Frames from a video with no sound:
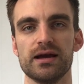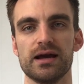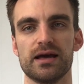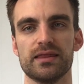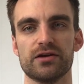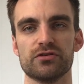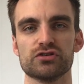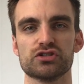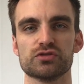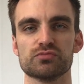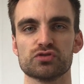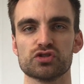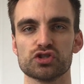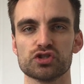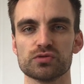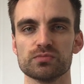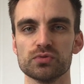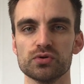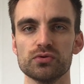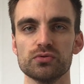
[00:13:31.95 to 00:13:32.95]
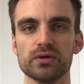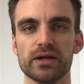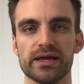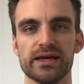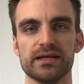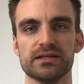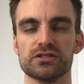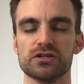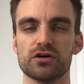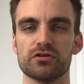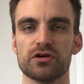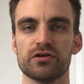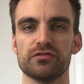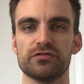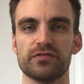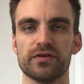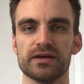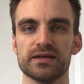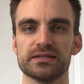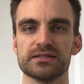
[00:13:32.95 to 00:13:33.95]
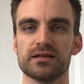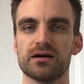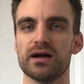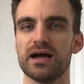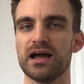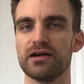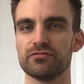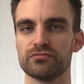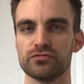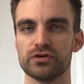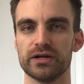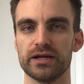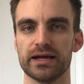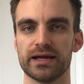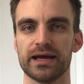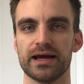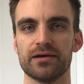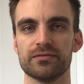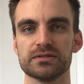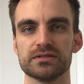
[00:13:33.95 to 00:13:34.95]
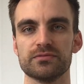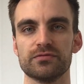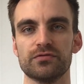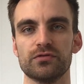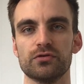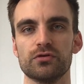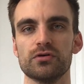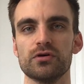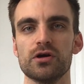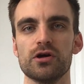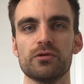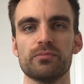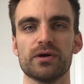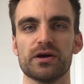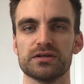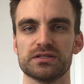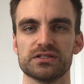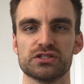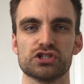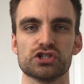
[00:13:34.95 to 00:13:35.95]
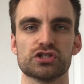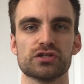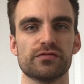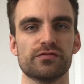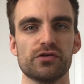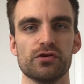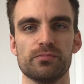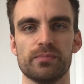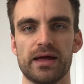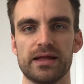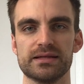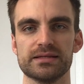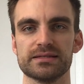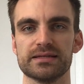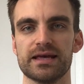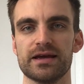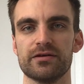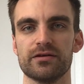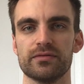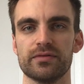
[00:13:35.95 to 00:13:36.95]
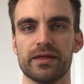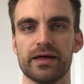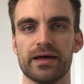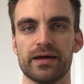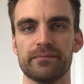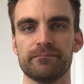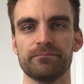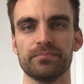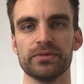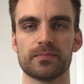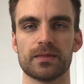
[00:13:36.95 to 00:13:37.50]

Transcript: and there are some small eToro fees that I haven't really accounted for because it's just a few pence here and there.